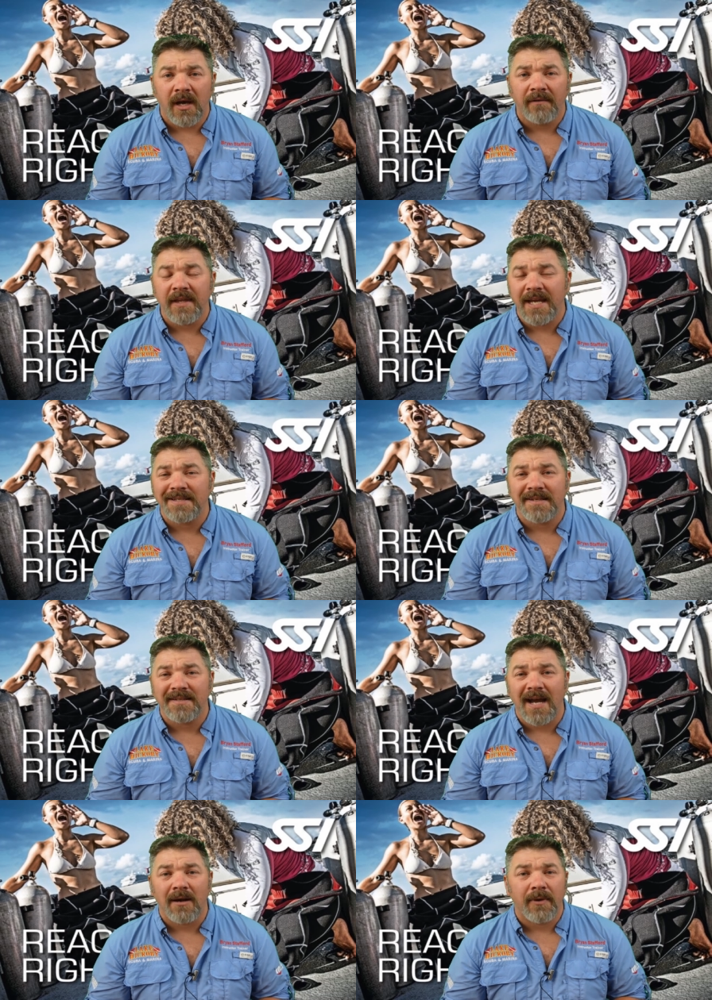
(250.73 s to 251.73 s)
of the
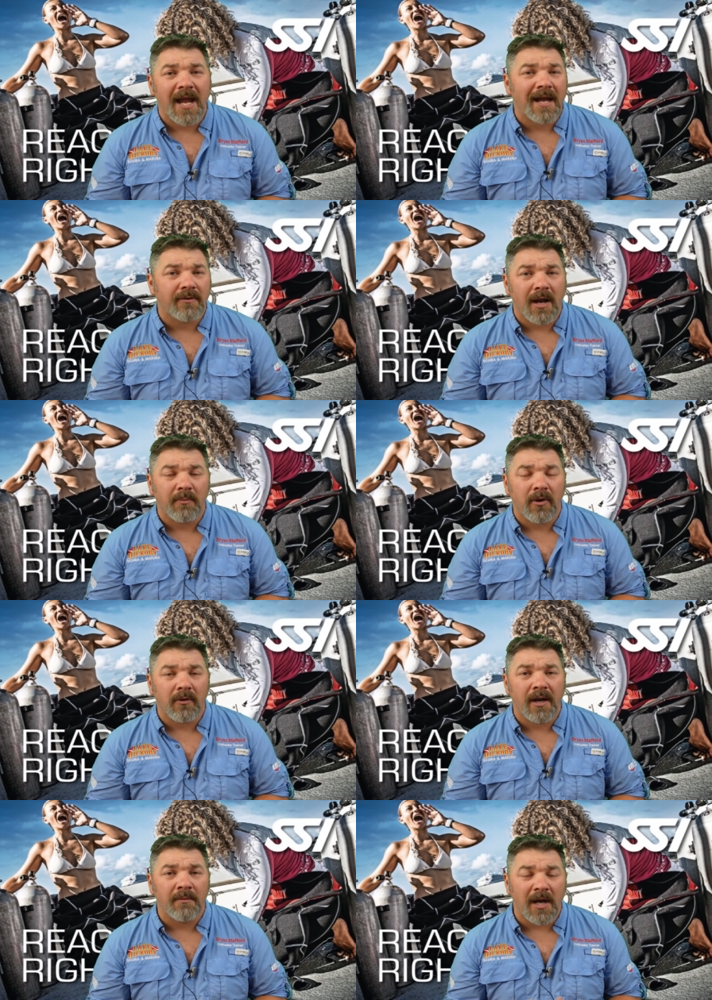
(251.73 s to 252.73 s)
SSI React Right
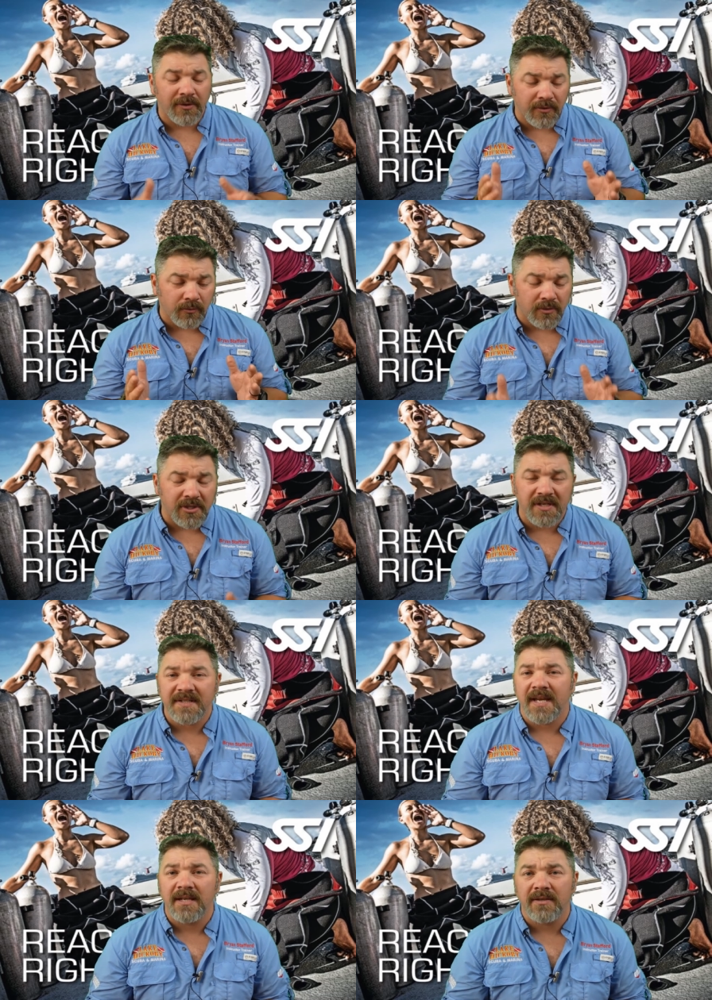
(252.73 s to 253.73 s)
program. I do want you to
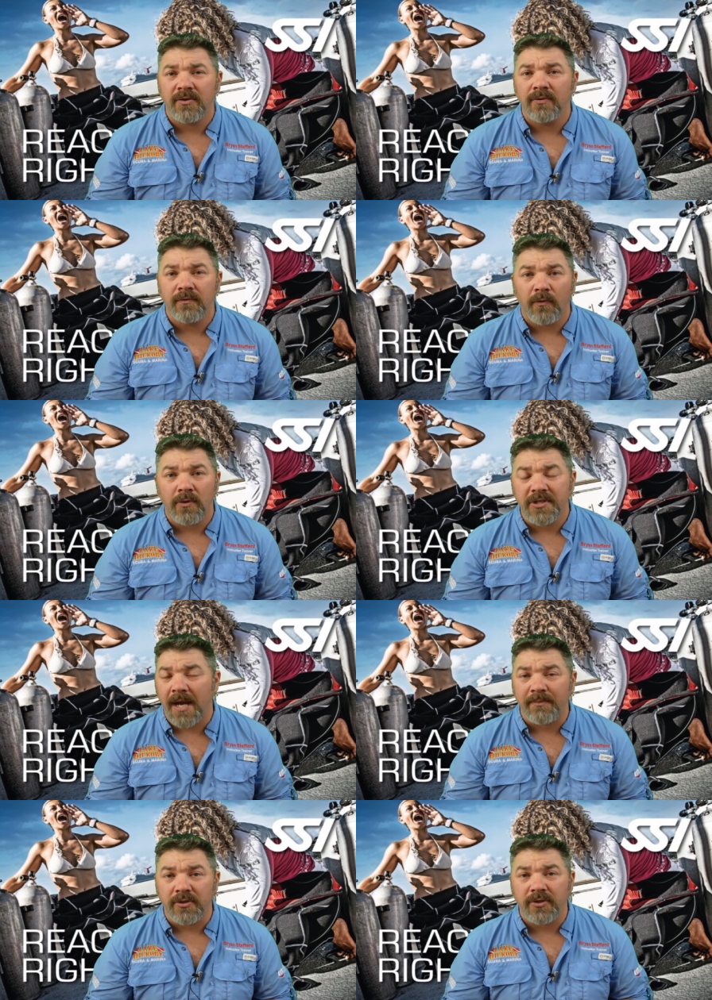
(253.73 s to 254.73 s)
stay tuned for
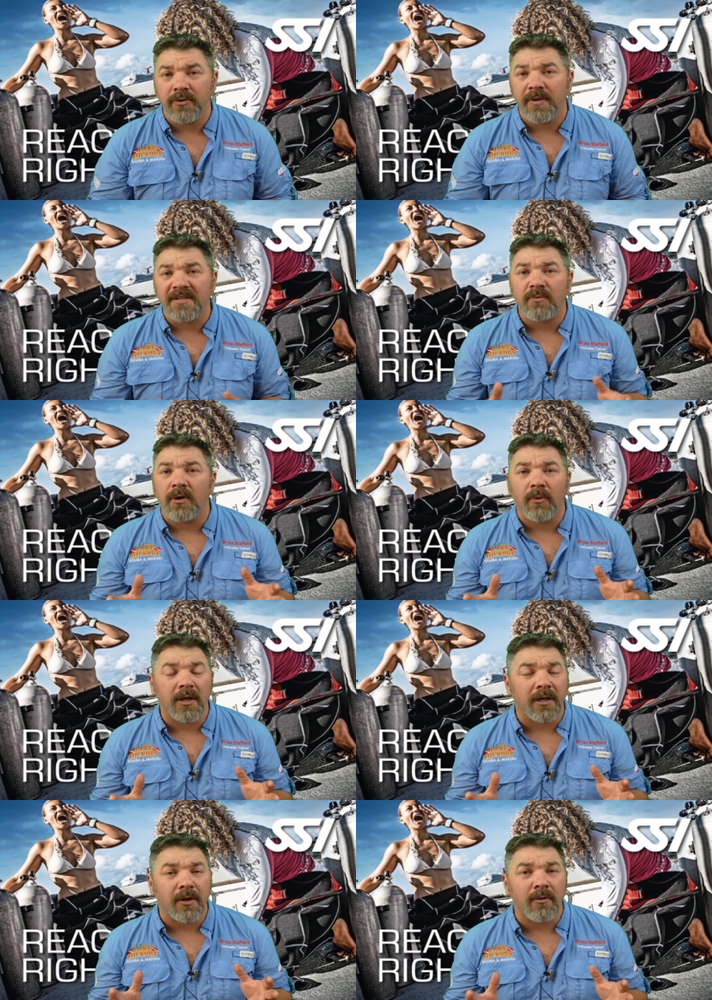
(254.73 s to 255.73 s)
Chapter 2. That's where we're
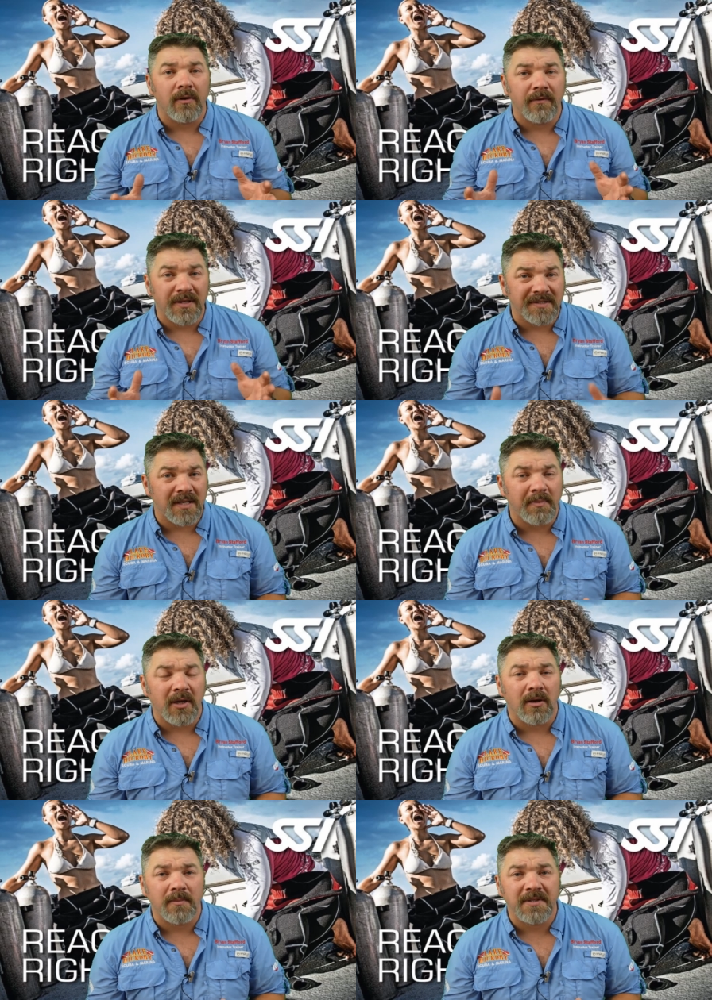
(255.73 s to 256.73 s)
going to go over the
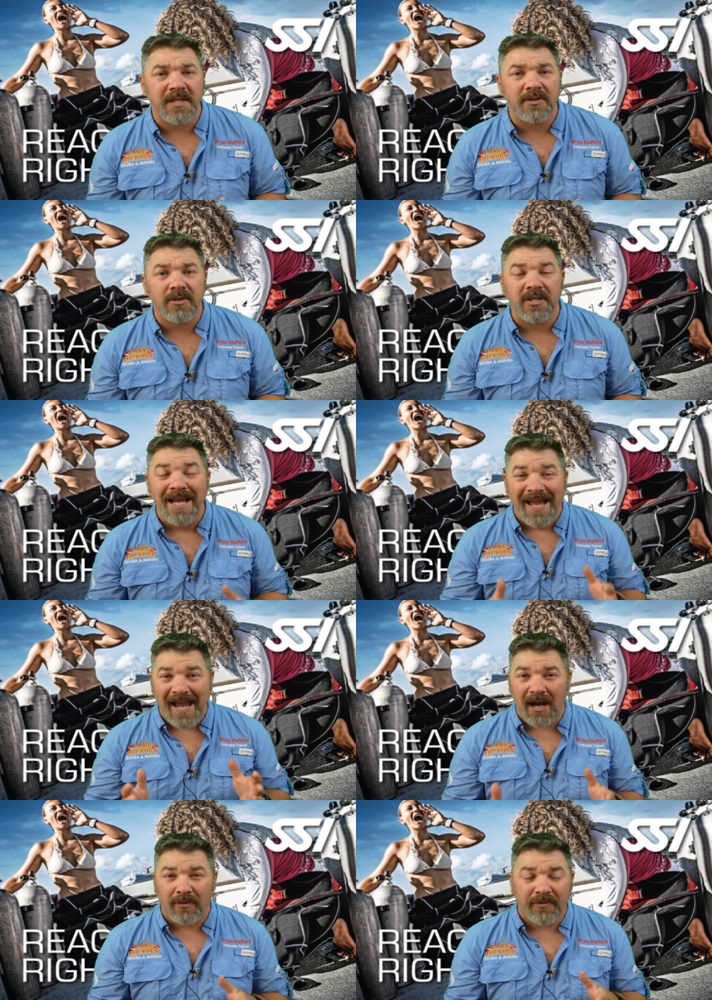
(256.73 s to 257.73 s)
CPR procedures,
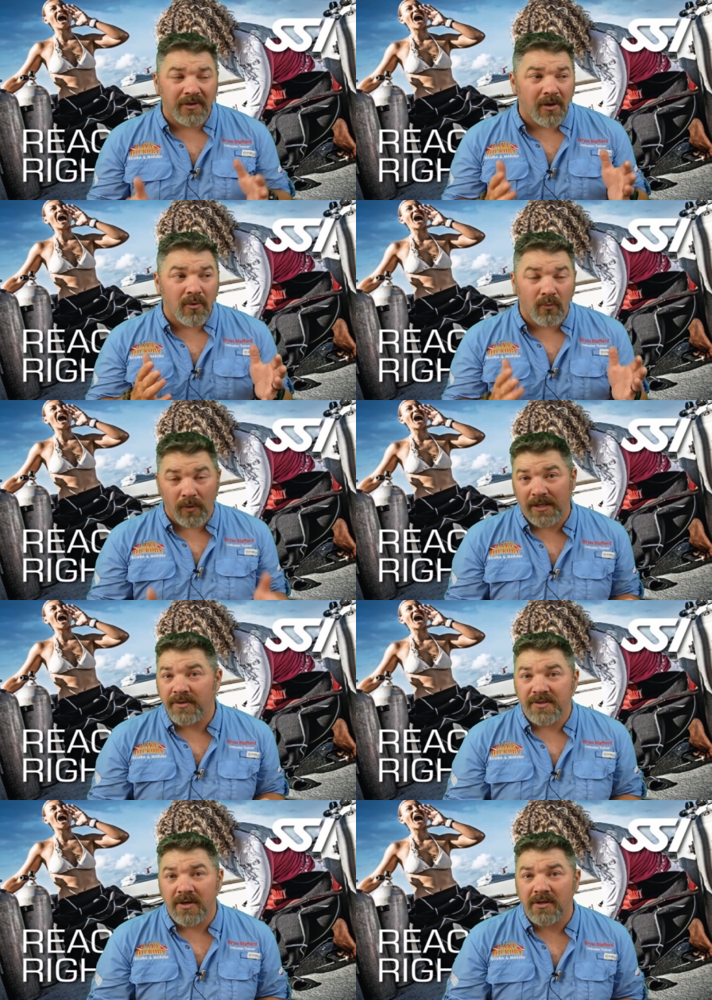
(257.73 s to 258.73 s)
how to know when
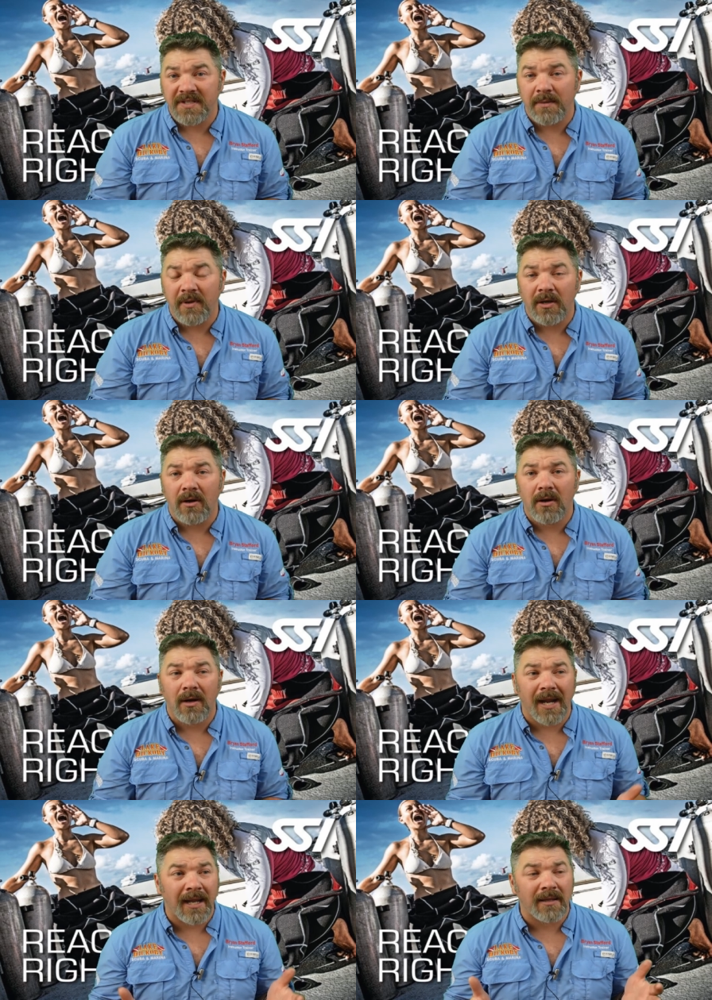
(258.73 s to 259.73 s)
to start
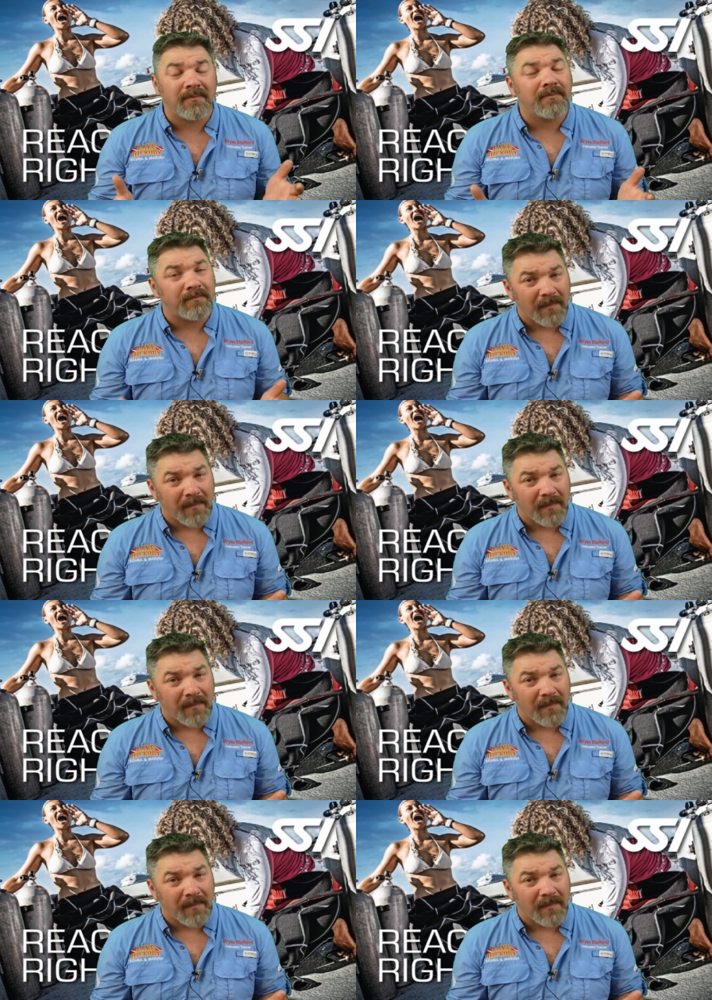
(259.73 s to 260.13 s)
CPR, and